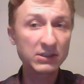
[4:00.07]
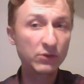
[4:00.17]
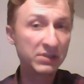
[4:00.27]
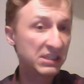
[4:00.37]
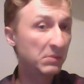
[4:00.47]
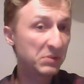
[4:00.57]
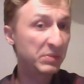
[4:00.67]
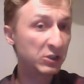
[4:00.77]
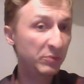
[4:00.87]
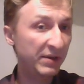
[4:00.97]
So it seems
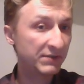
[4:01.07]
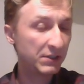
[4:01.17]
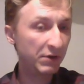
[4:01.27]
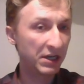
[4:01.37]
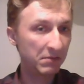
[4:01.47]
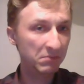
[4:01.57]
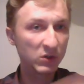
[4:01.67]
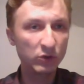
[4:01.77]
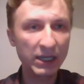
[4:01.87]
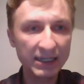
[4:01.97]
bishop
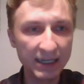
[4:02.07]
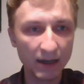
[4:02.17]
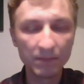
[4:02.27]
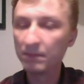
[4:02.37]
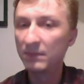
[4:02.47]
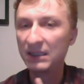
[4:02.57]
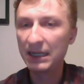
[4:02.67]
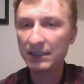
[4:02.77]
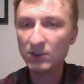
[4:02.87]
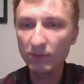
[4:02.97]
f3, good idea.
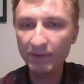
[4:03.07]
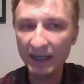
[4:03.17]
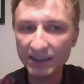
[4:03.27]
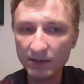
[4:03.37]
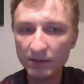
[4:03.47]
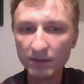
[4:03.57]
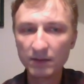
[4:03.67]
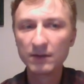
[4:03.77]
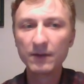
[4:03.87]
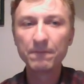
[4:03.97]
Not so fast.
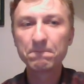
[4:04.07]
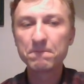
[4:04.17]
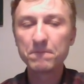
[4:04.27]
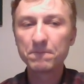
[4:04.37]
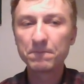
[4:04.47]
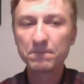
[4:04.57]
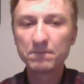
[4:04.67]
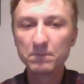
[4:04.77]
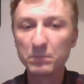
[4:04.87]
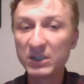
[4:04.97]

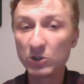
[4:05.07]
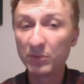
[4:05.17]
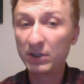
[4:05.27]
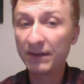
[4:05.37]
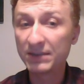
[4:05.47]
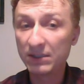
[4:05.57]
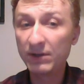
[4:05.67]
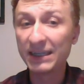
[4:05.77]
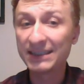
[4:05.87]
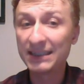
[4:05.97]
Bishop on
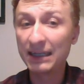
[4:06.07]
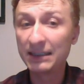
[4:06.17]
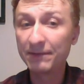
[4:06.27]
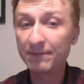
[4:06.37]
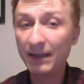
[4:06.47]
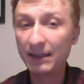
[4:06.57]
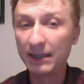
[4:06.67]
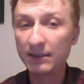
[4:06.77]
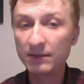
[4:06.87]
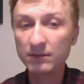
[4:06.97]
f3 is
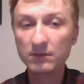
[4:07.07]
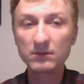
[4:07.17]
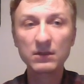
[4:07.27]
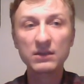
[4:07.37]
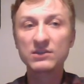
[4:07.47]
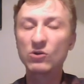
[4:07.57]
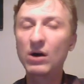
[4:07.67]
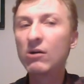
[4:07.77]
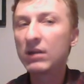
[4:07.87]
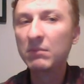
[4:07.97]
undefended,
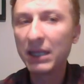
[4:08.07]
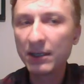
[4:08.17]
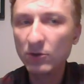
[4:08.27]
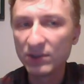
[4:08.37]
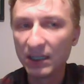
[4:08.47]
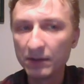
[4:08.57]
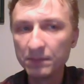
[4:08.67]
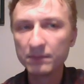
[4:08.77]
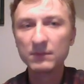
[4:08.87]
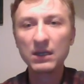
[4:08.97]
so how can black use it?
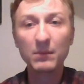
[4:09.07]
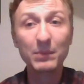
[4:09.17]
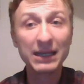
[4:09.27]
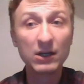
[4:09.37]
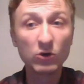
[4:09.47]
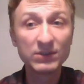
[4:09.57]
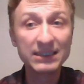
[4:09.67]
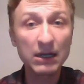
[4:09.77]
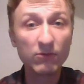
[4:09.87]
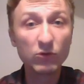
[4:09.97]
Black
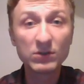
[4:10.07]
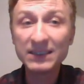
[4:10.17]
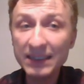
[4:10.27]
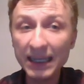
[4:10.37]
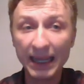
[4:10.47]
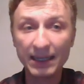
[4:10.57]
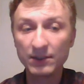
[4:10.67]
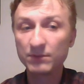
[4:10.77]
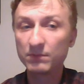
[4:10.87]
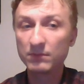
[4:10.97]
goes now rook c8.